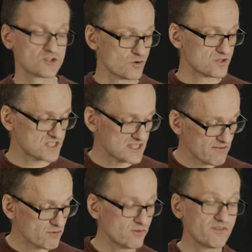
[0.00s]
So
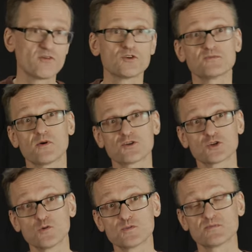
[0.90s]
several very
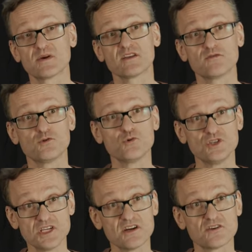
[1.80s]
smart groups spent a few
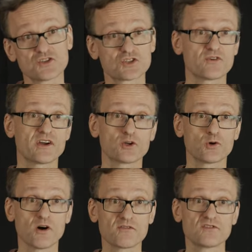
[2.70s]
years trying
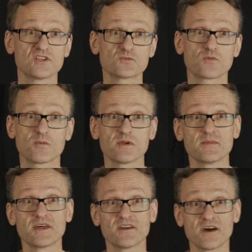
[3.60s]
to go after this
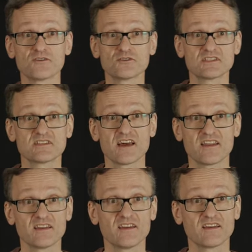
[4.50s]
problem and
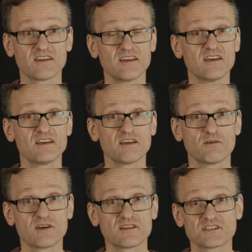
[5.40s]
understanding
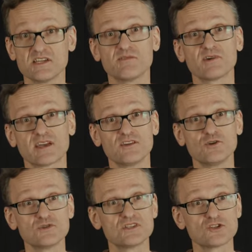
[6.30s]
see if we
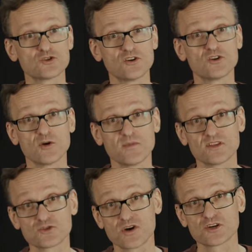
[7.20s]
can use this to
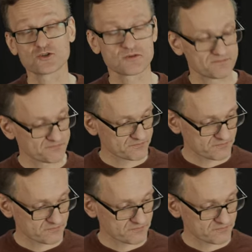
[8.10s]
determine the structure.